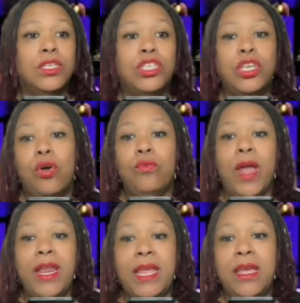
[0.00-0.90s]
So
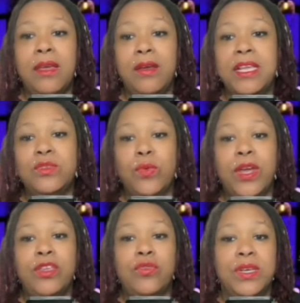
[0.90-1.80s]
right here is
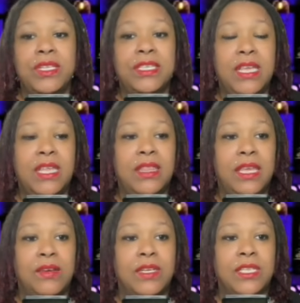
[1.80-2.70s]
where you can see that
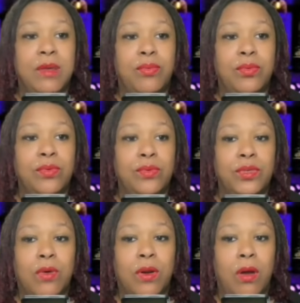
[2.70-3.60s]
there is a bruise
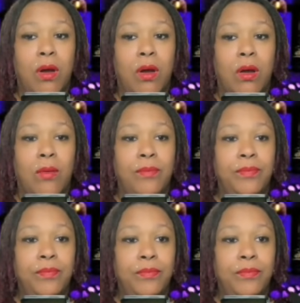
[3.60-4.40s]
on her arm.